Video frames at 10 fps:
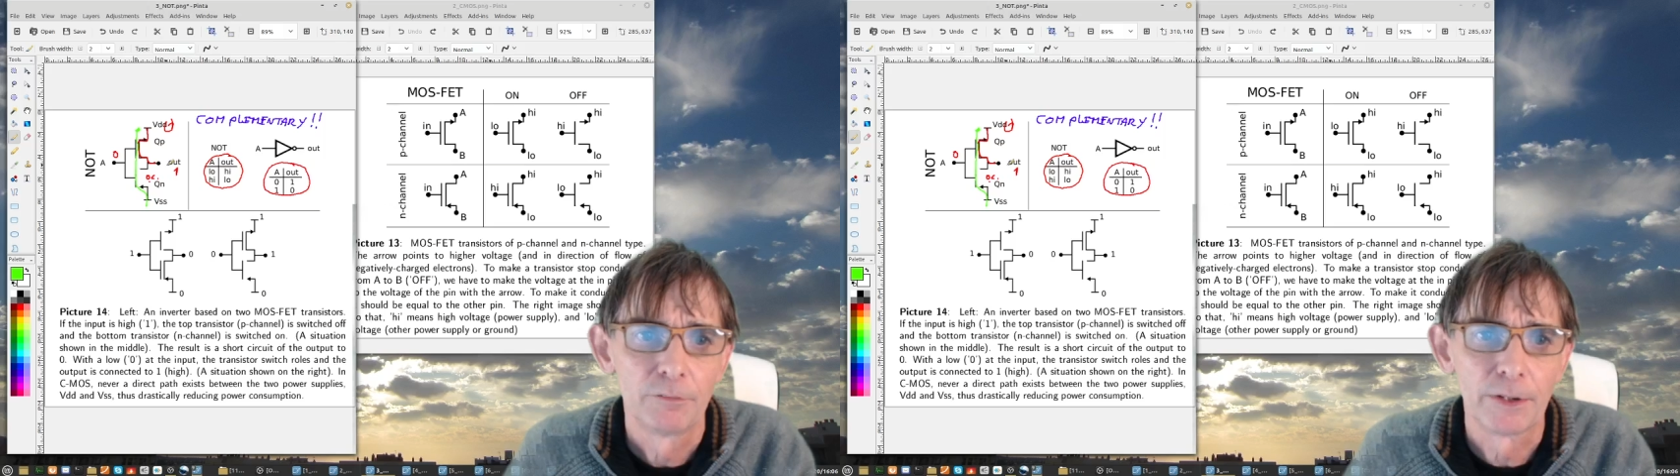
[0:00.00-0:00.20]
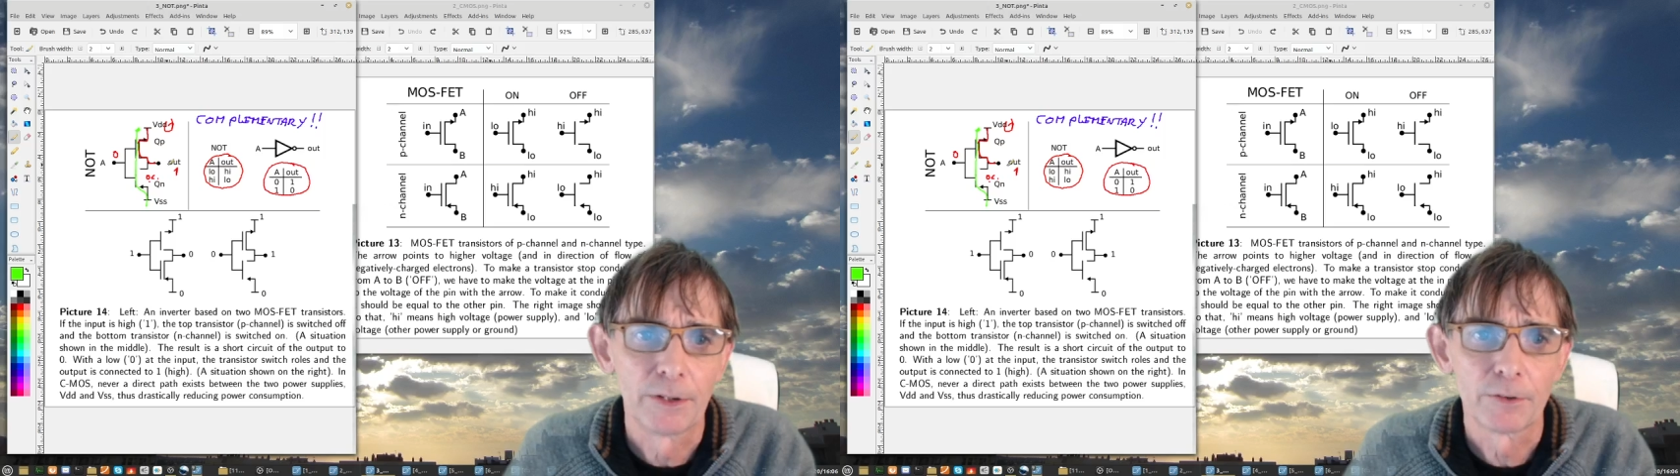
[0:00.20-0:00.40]

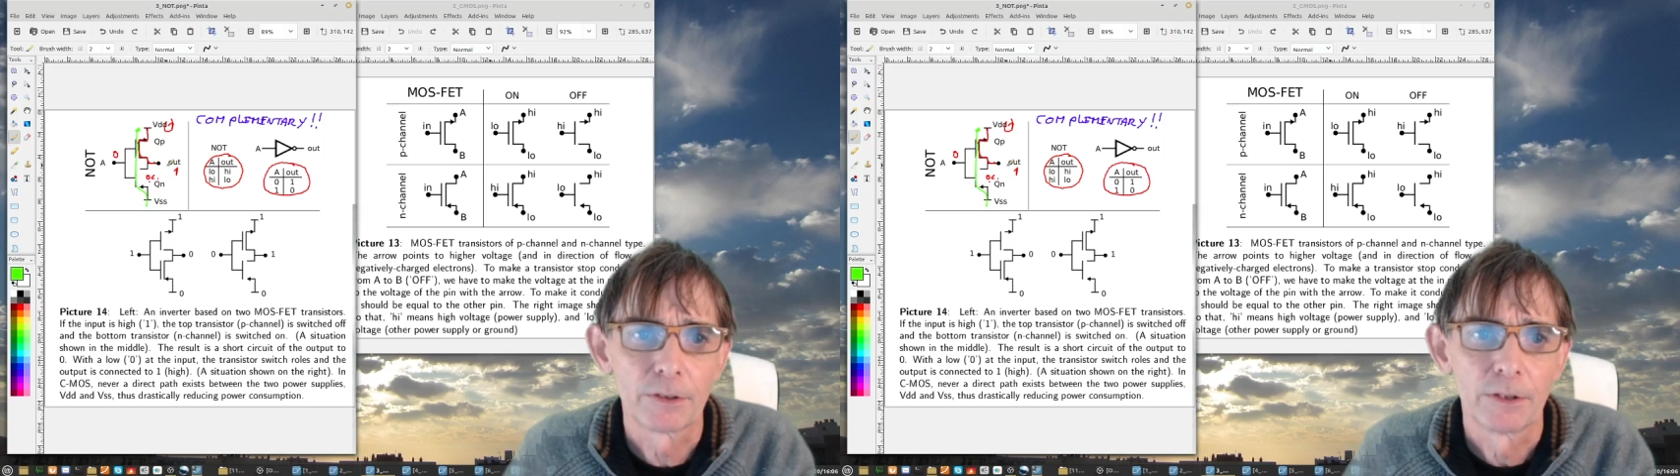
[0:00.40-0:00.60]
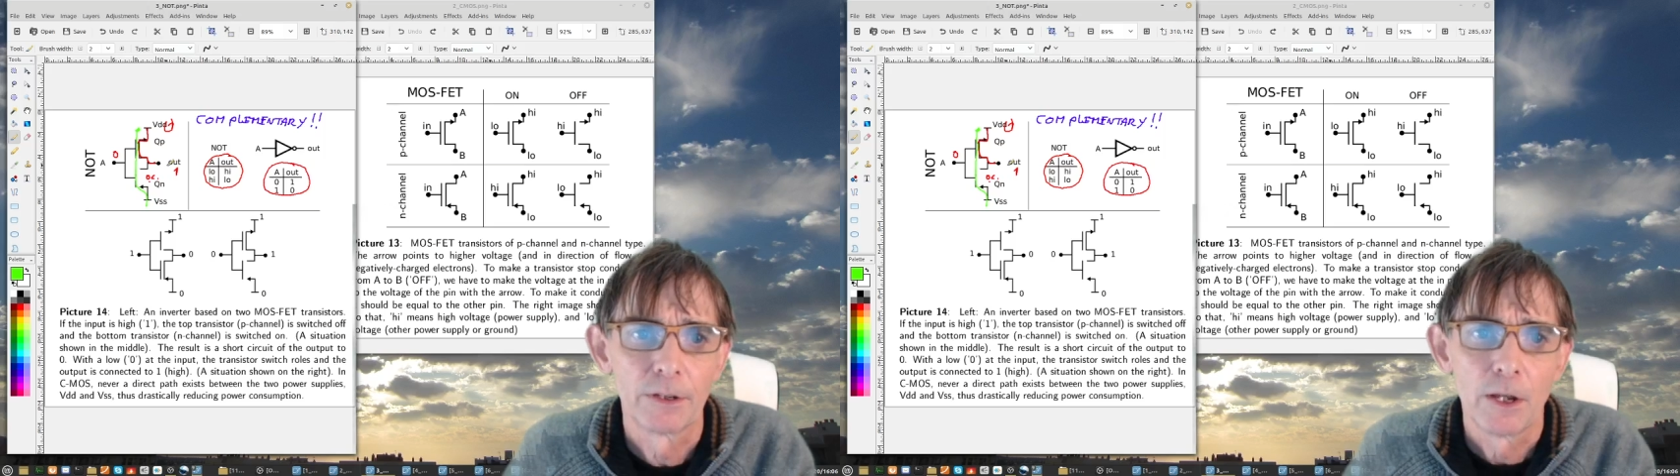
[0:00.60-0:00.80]

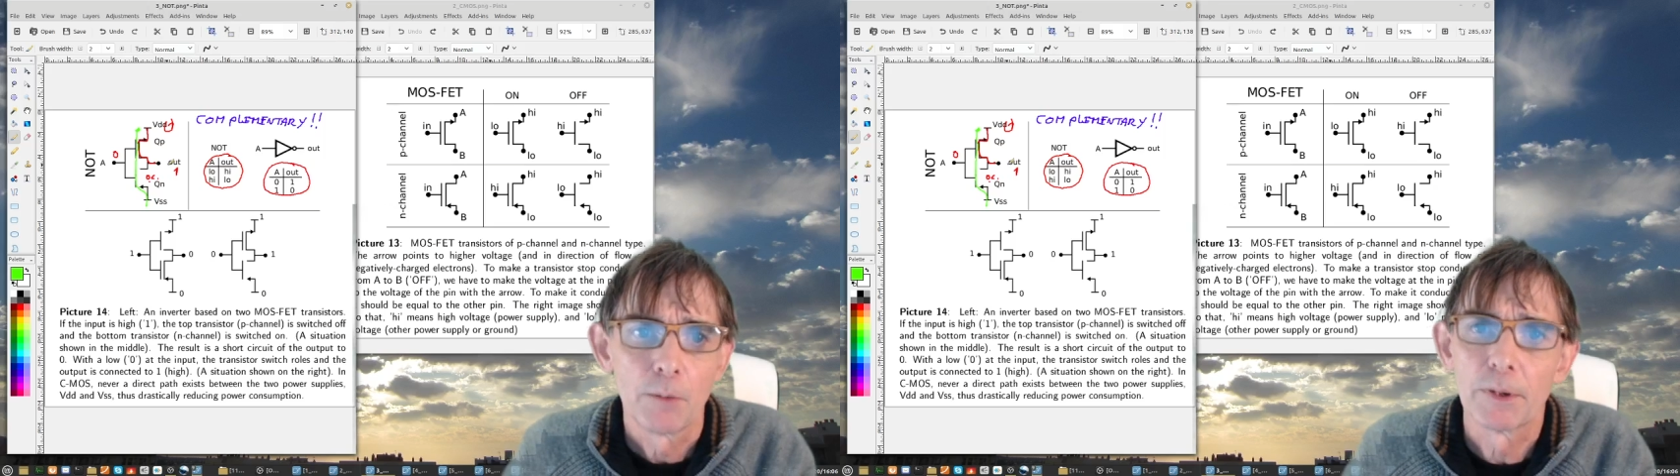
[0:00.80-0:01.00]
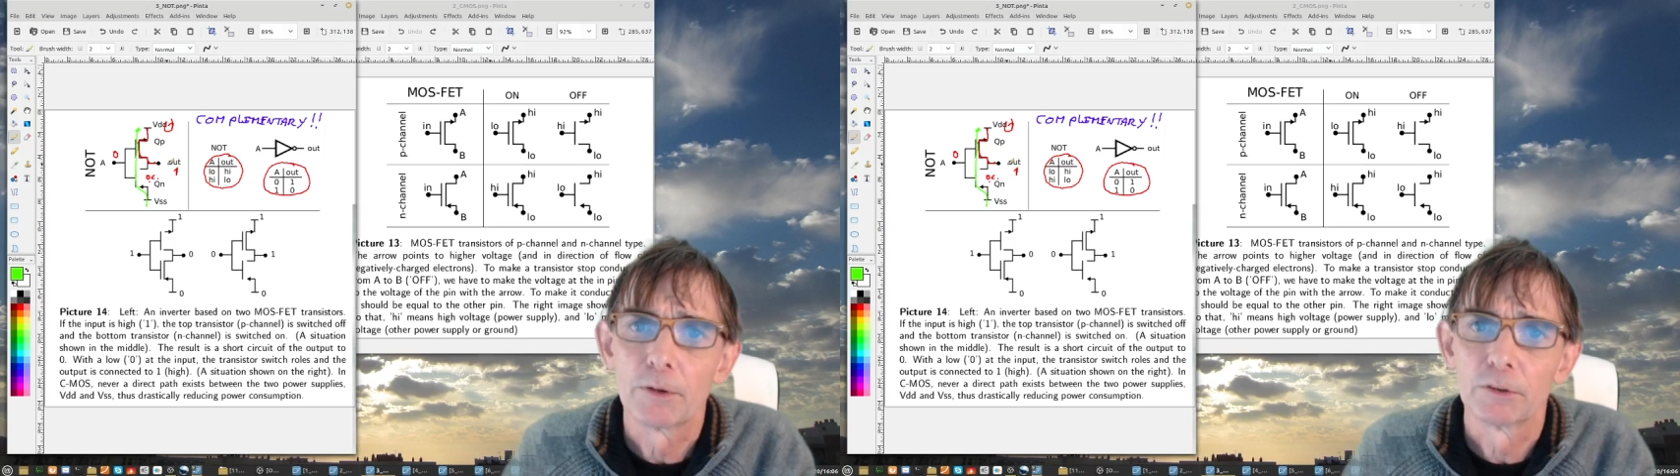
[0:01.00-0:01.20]
favored,
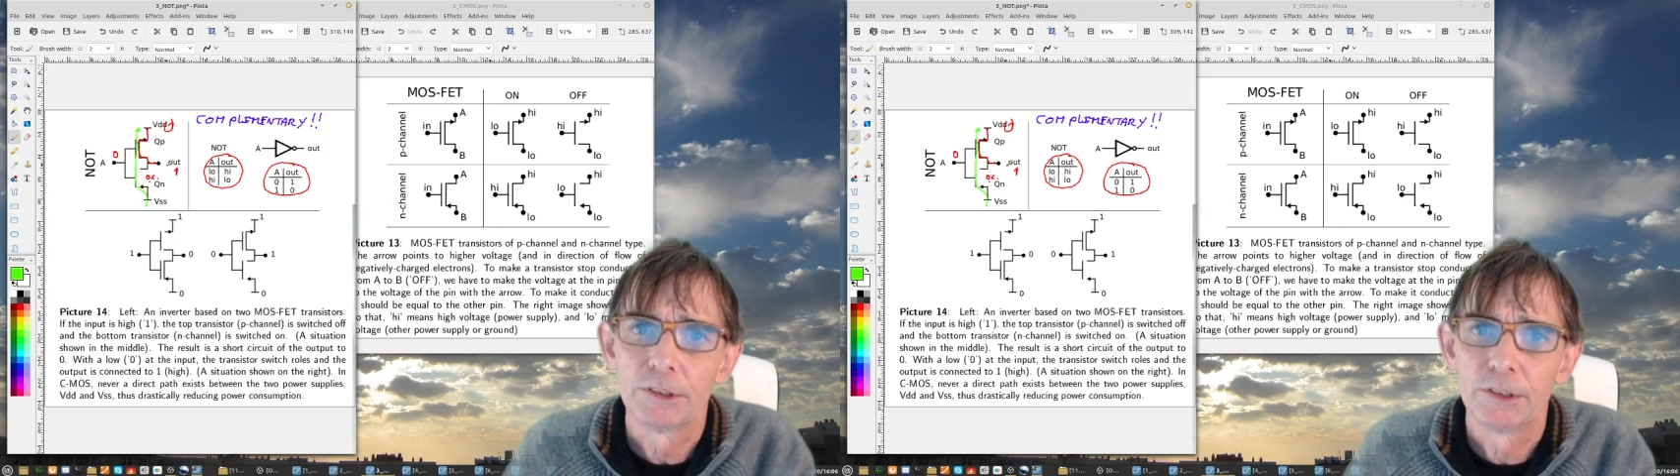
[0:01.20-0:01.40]
because